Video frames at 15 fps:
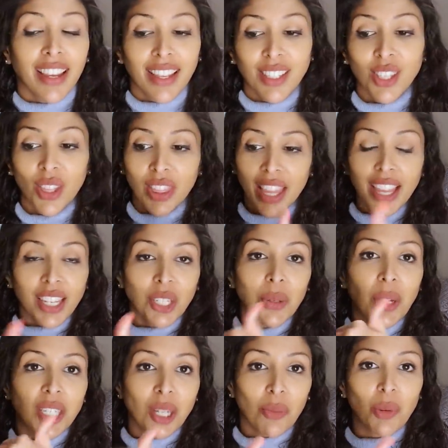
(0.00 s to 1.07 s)
And so then you
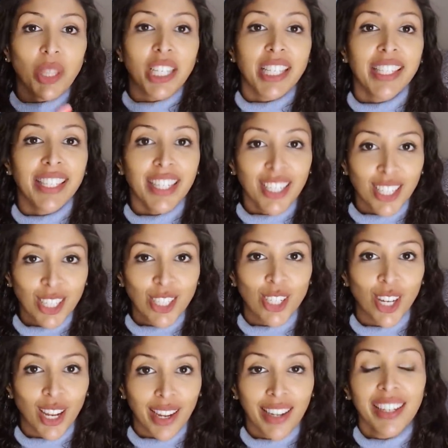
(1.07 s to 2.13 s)
end up with a
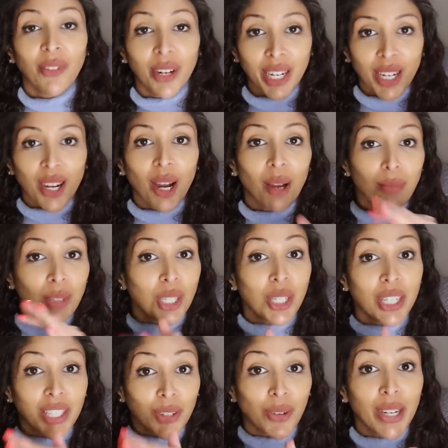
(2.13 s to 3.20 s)
signature when it comes
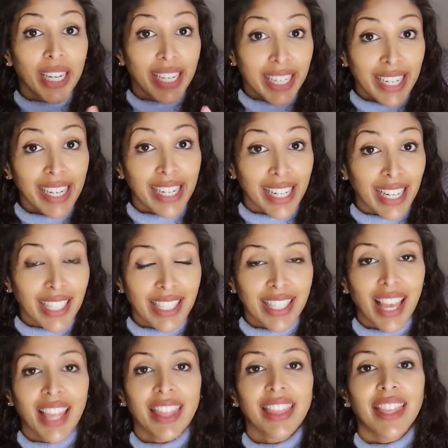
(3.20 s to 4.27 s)
to your inky list,
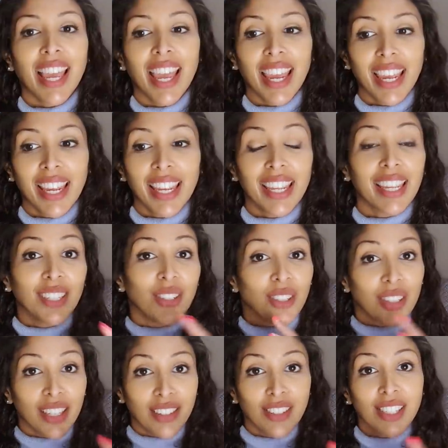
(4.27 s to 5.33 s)
and they, you know,
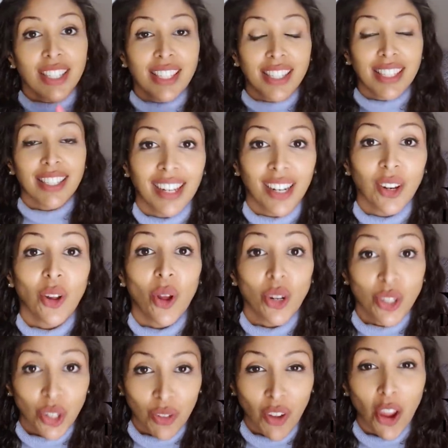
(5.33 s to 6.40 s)
there's a
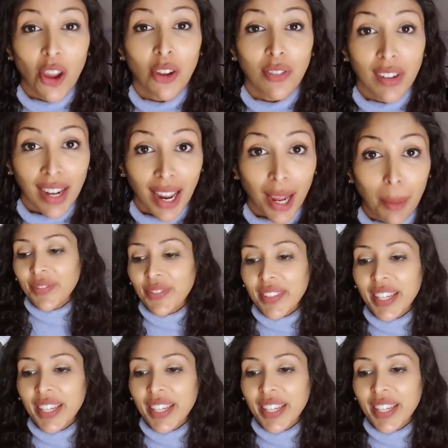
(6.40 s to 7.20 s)
lot of overlap.